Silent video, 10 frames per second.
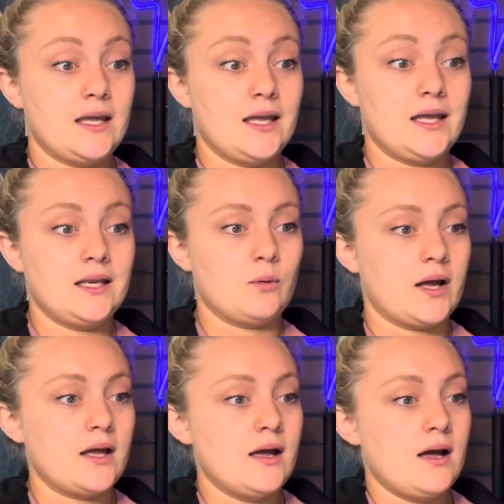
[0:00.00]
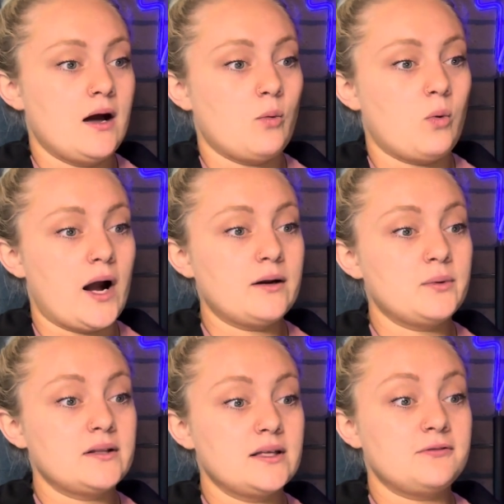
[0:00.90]
Anyway, why do
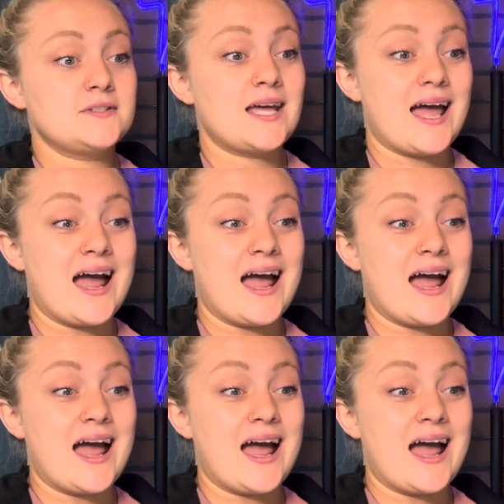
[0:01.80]
we lift